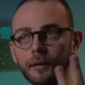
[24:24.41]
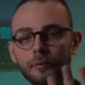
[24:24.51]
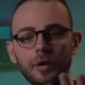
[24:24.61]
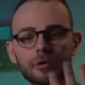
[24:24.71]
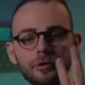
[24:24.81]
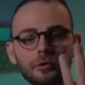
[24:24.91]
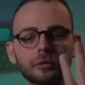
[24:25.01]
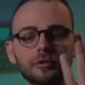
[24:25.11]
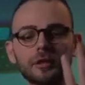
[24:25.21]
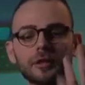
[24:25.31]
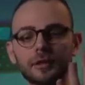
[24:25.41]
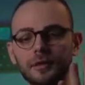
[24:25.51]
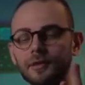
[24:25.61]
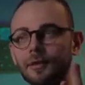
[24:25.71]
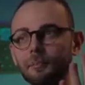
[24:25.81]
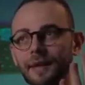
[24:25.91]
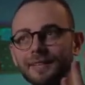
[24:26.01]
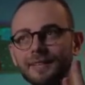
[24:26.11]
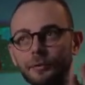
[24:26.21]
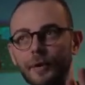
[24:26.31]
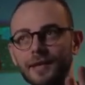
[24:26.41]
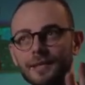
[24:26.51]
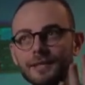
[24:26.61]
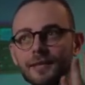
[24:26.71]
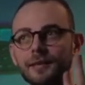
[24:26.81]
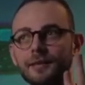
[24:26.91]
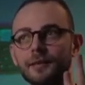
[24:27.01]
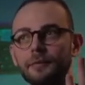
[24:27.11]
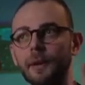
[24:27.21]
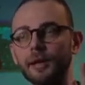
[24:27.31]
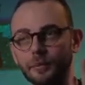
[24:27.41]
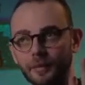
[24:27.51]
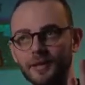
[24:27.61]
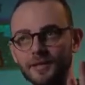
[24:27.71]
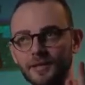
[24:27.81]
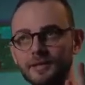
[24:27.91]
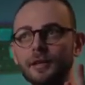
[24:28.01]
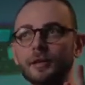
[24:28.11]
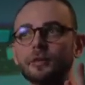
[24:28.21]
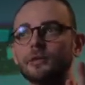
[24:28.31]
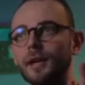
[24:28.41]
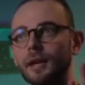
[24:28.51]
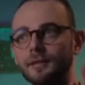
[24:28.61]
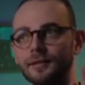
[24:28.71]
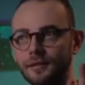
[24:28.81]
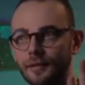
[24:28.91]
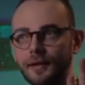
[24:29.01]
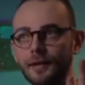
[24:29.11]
We are reducing the plastic waste and the microplastics that are created